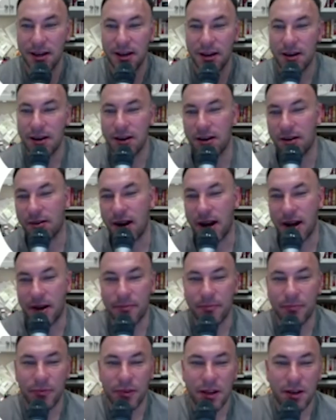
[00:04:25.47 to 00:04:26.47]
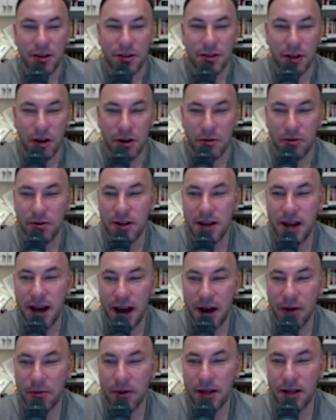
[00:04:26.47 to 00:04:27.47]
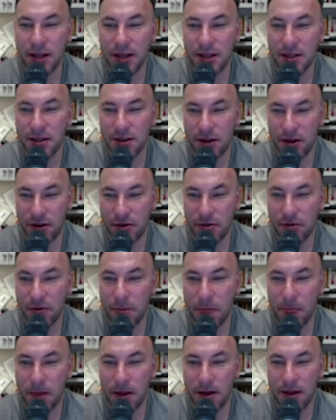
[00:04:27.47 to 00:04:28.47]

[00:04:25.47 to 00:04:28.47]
All right. So now we need to know